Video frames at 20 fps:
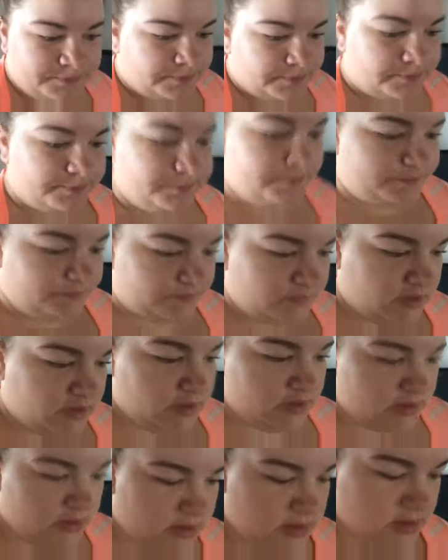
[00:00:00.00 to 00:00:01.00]
mm,
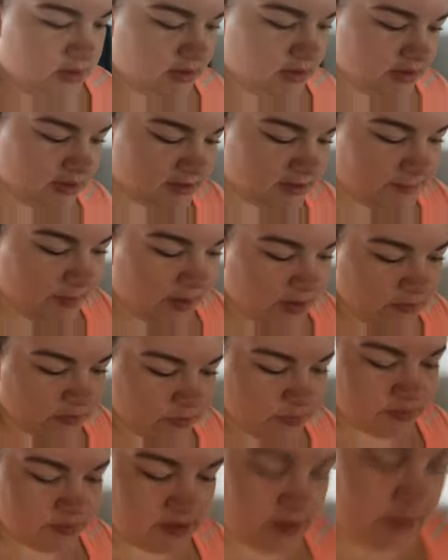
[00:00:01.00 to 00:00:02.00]
the spare
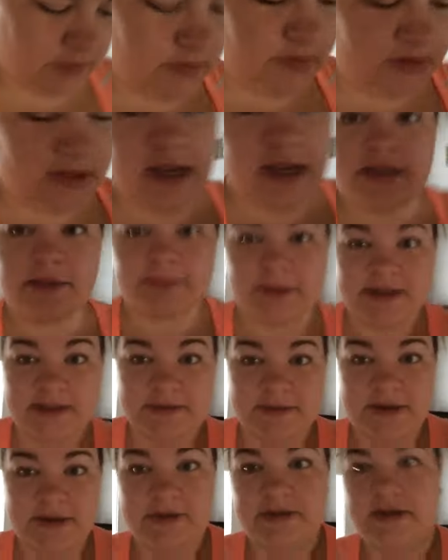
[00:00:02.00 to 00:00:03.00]
rooms though in the
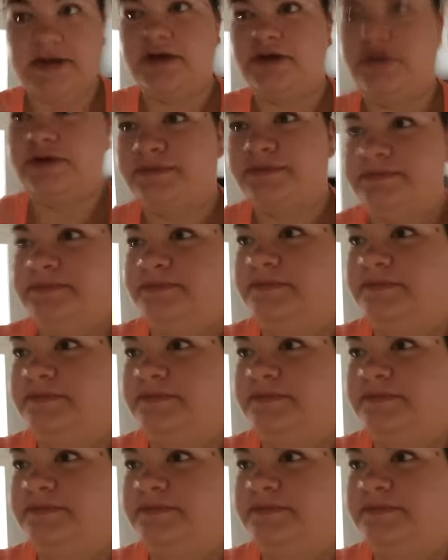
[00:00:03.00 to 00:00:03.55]
basement, they're